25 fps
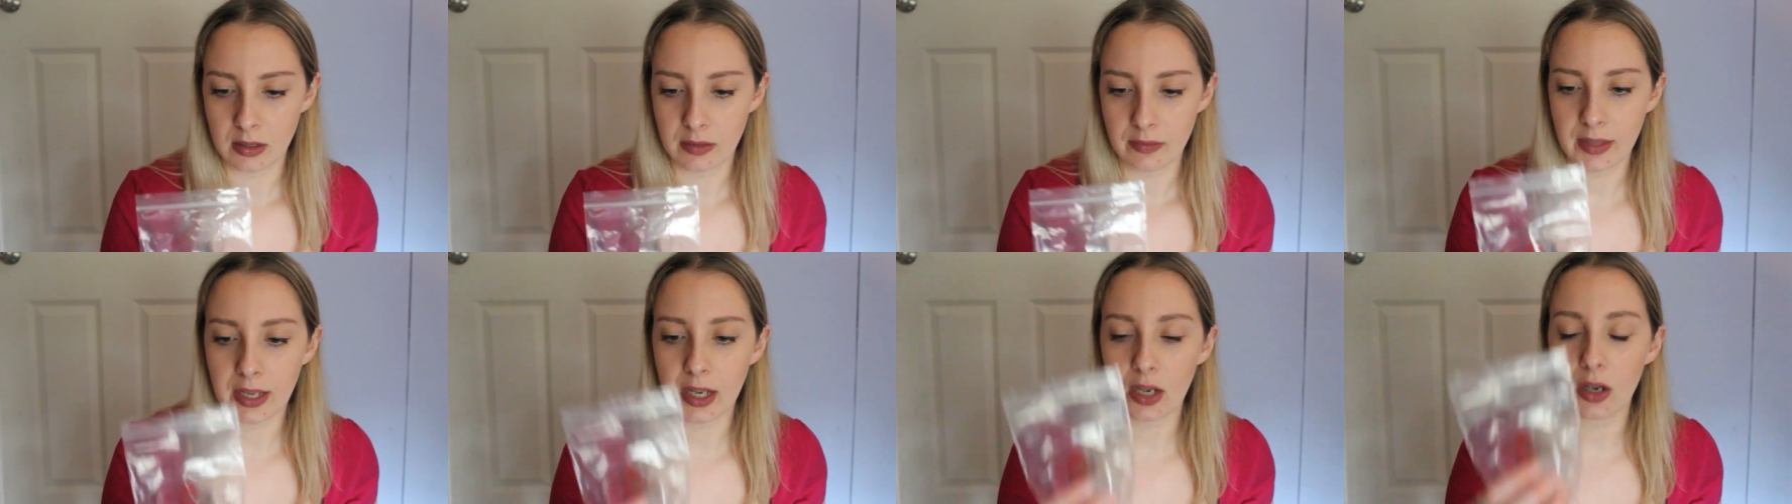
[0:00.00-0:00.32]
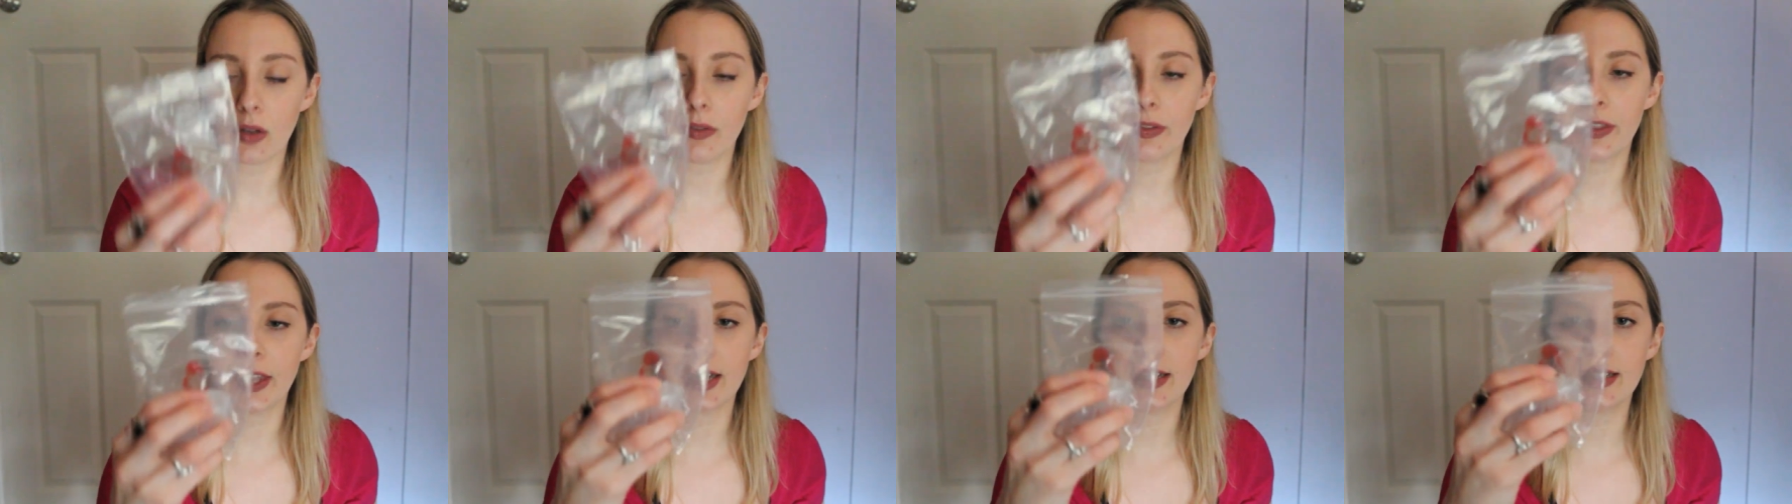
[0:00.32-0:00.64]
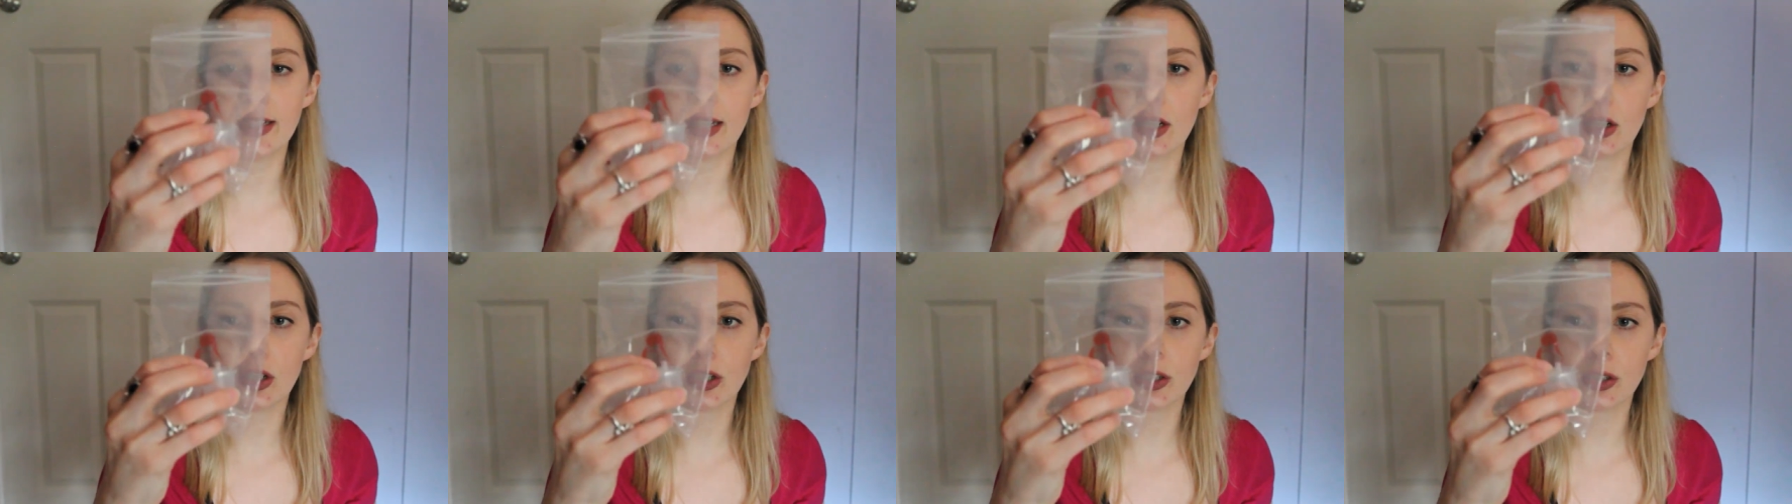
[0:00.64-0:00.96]
they, they
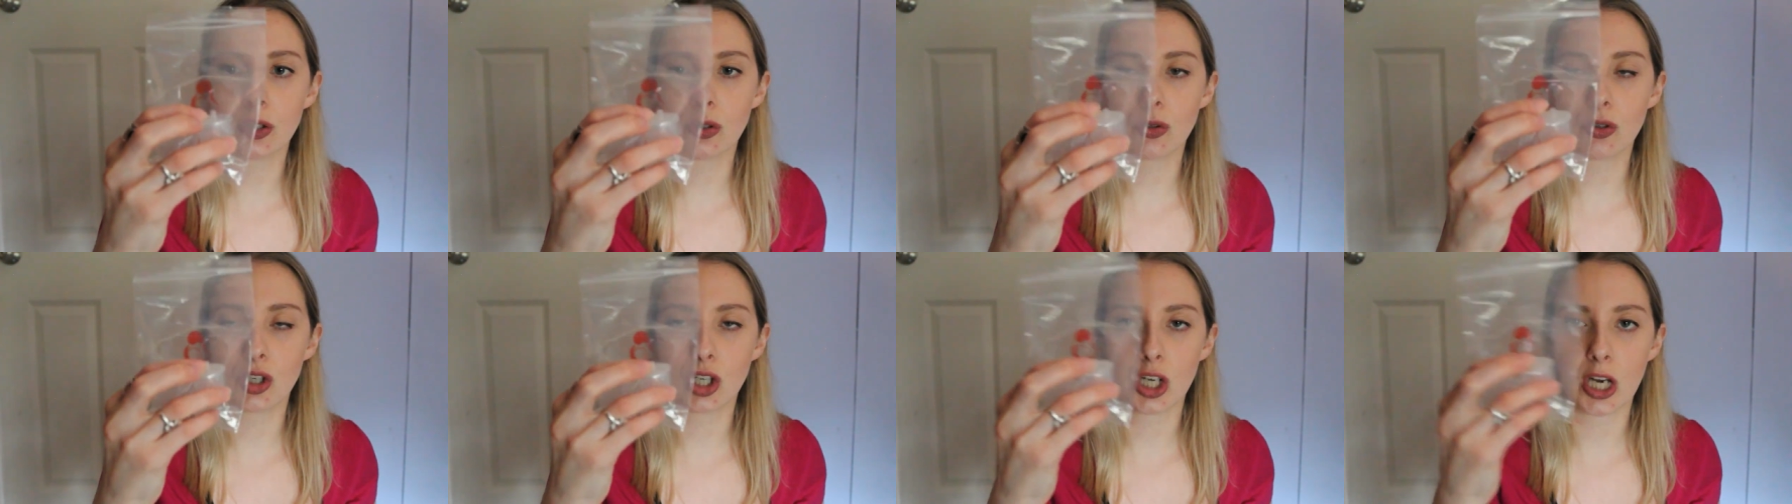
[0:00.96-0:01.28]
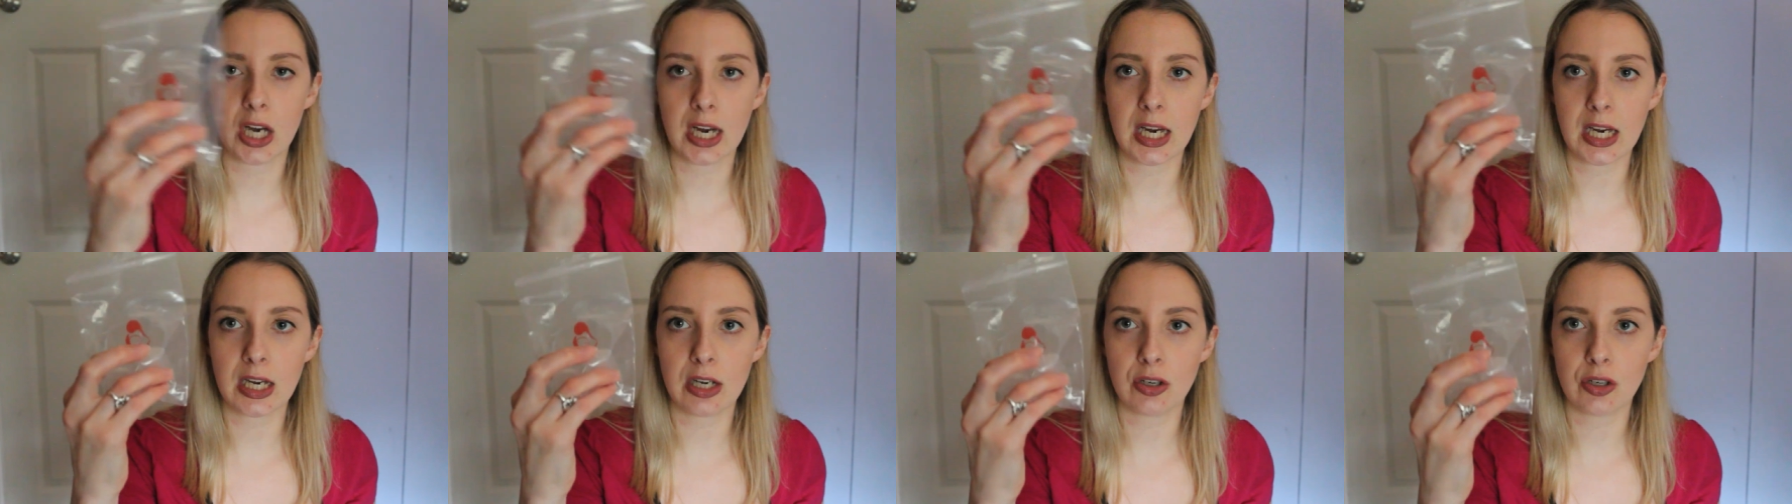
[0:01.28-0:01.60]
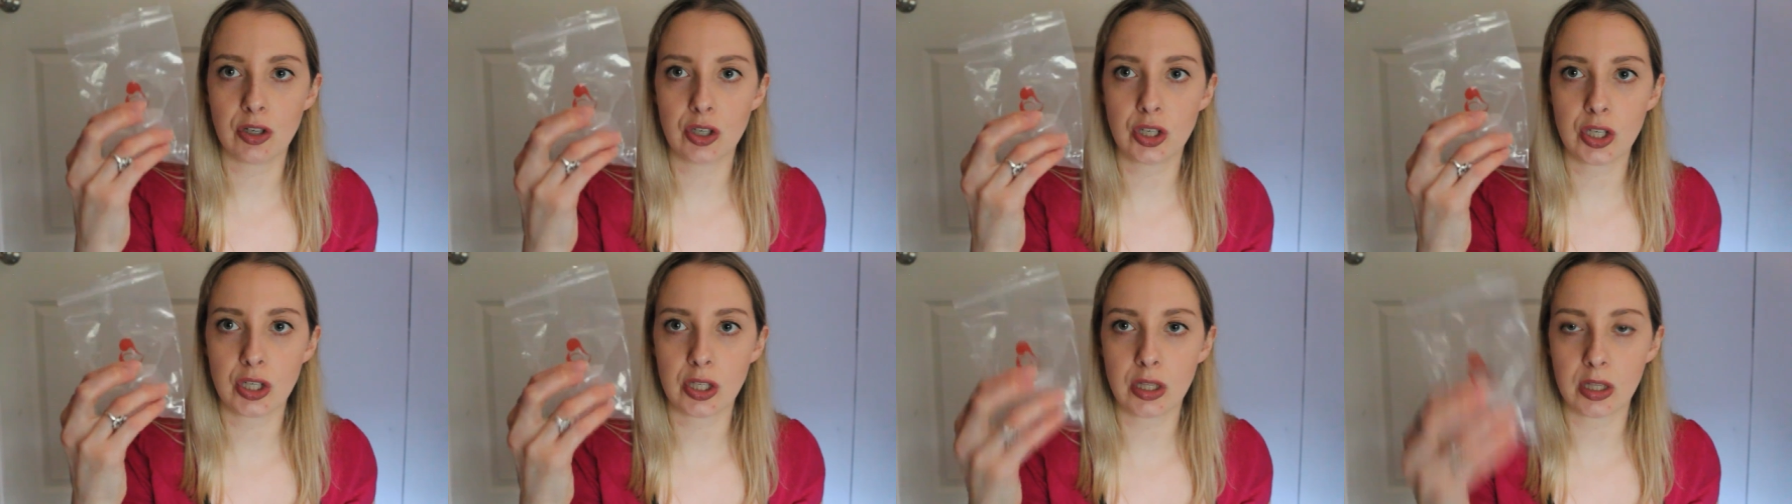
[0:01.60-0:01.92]
did also
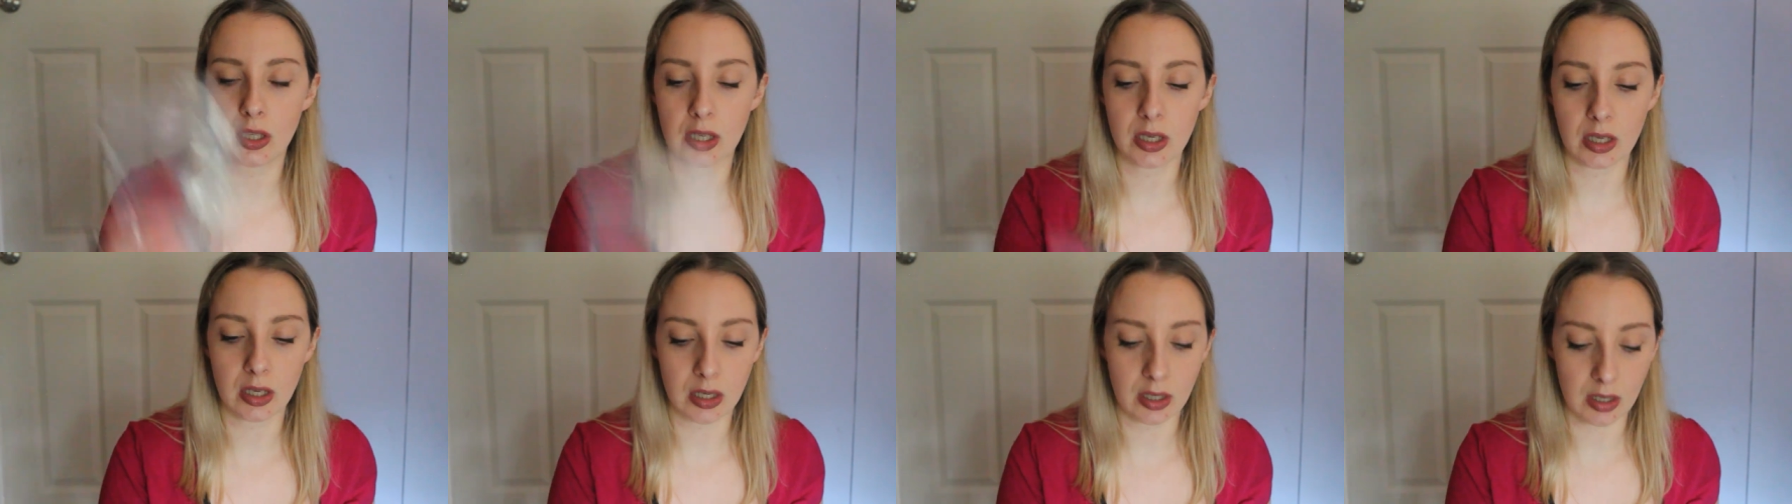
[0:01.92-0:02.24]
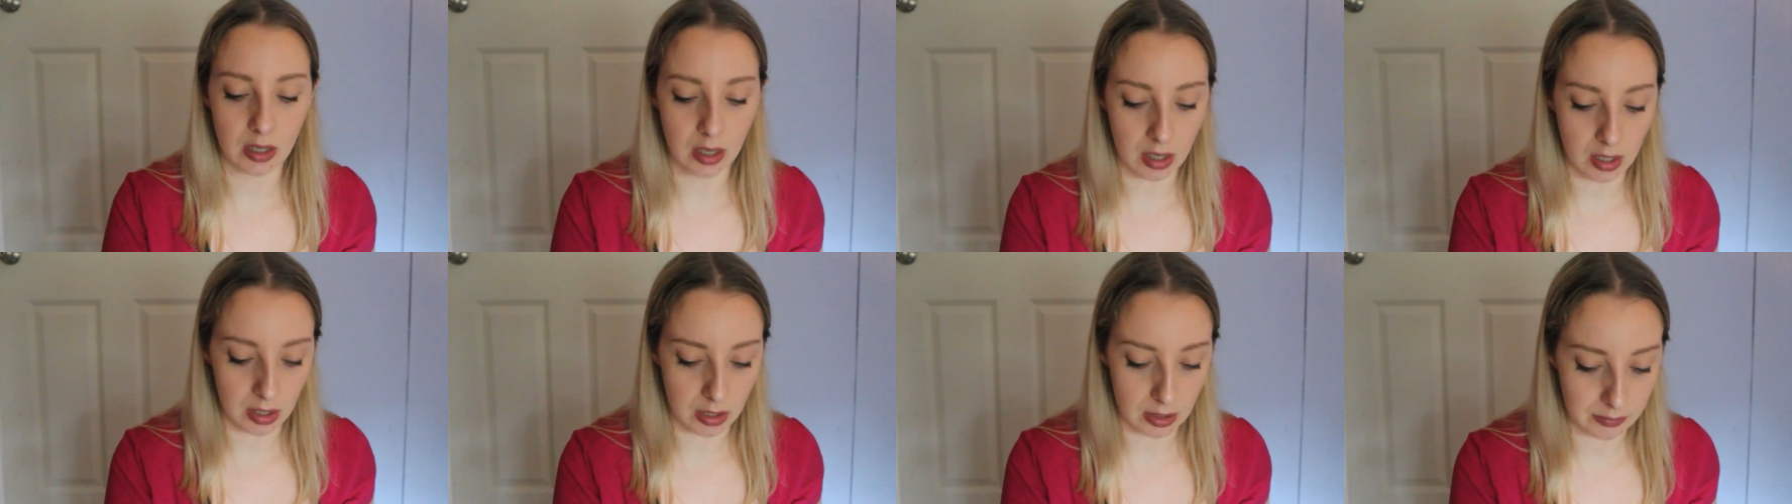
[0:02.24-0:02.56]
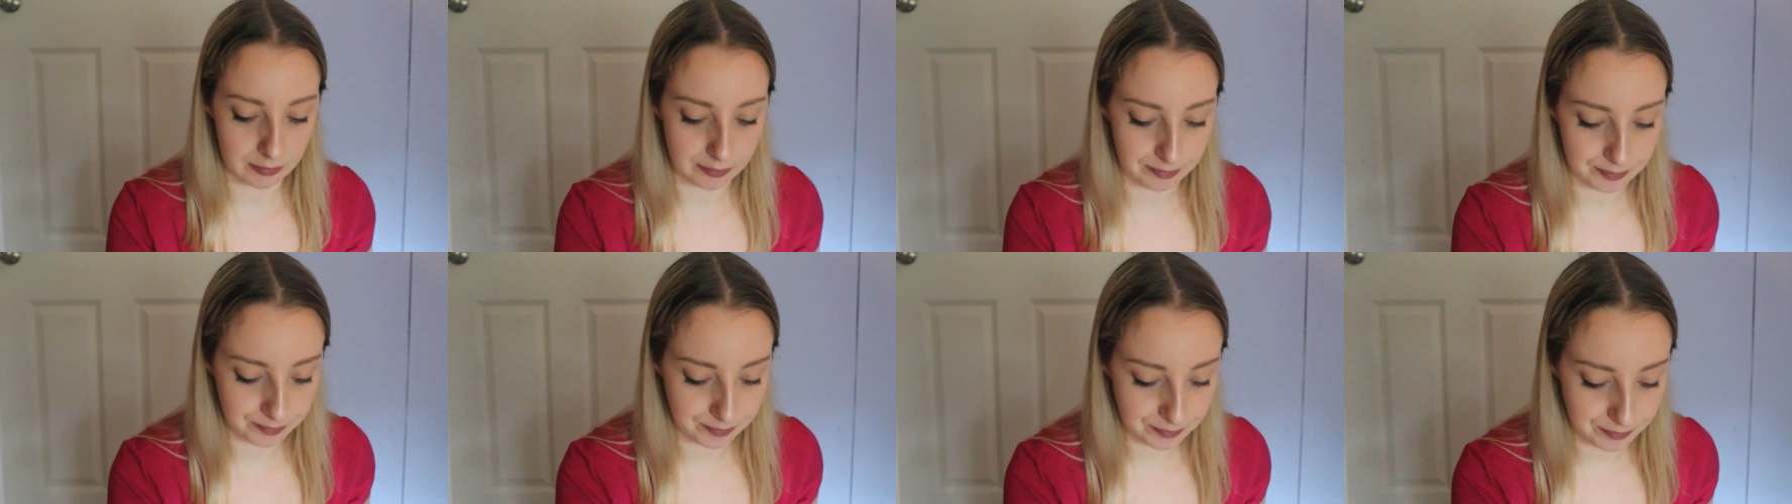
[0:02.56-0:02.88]
change the
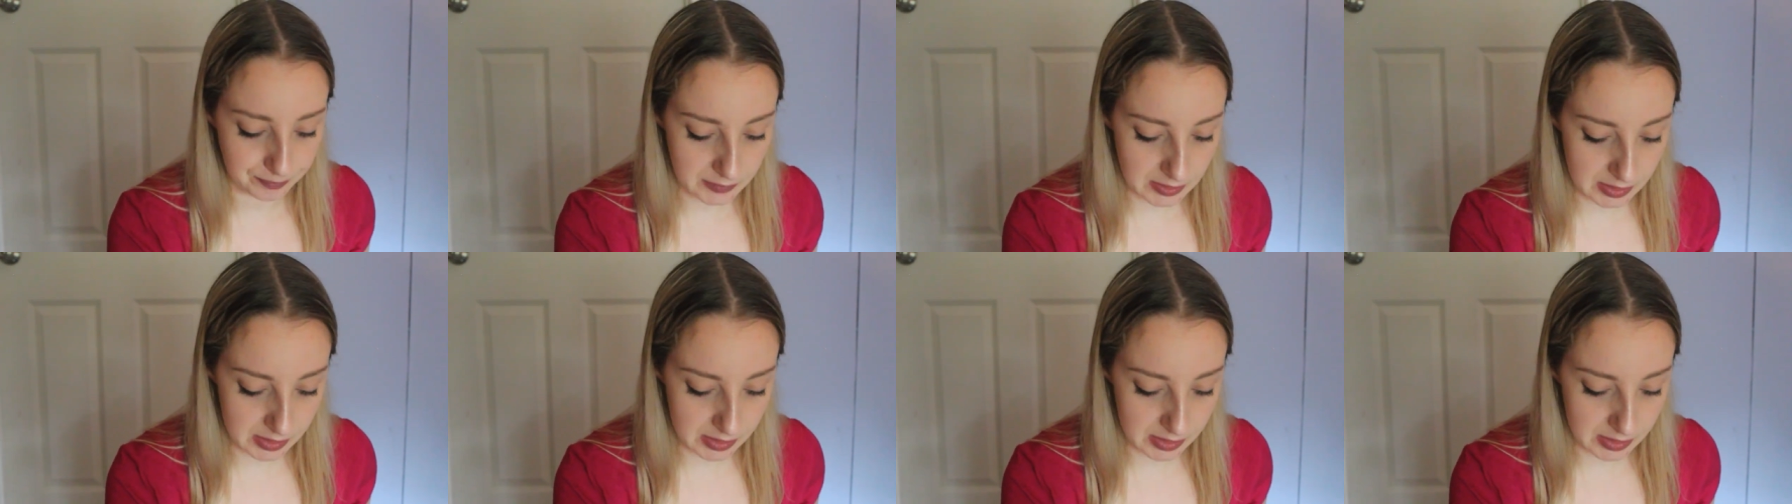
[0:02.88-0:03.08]
um,